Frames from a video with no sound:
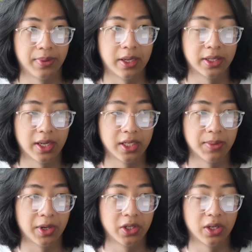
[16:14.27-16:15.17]
BSA
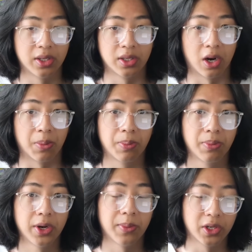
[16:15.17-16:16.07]
submissions are
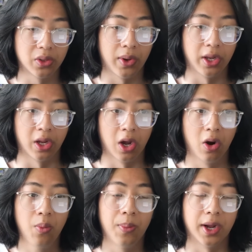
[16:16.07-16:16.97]
pretty much the way to
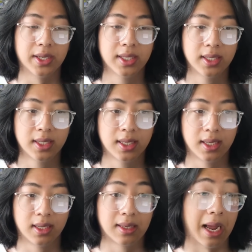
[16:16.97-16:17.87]
go, but
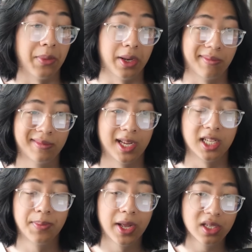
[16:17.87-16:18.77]
I mean,
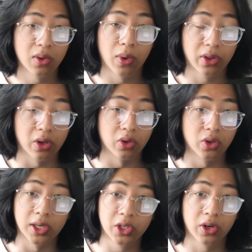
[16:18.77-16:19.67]
it depends on whether you
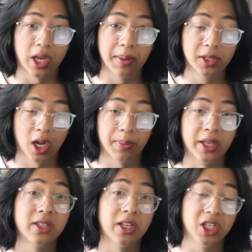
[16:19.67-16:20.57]
trust your
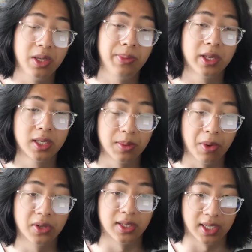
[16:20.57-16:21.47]
GameStop. It's the
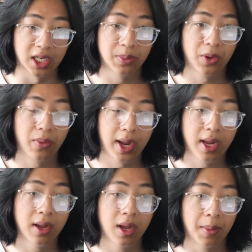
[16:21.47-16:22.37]
cheapest, most accessible
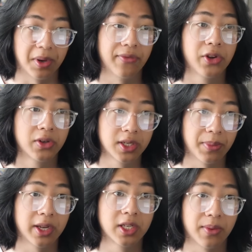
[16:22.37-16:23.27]
way, but if you're
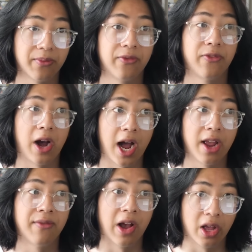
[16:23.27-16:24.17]
submitting some
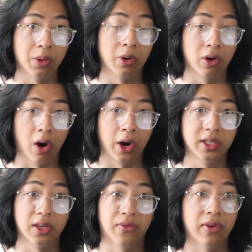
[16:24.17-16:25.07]
high valuable
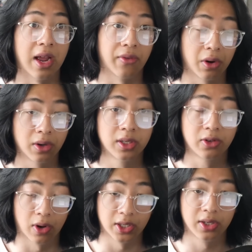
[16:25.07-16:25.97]
cards and you've never
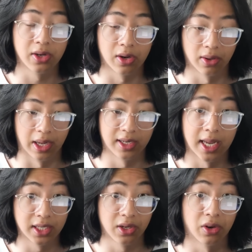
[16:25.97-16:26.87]
tested your
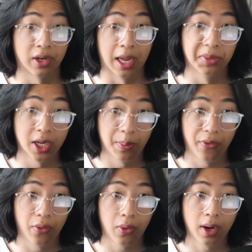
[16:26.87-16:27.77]

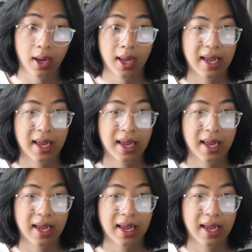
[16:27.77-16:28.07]
GameStop before,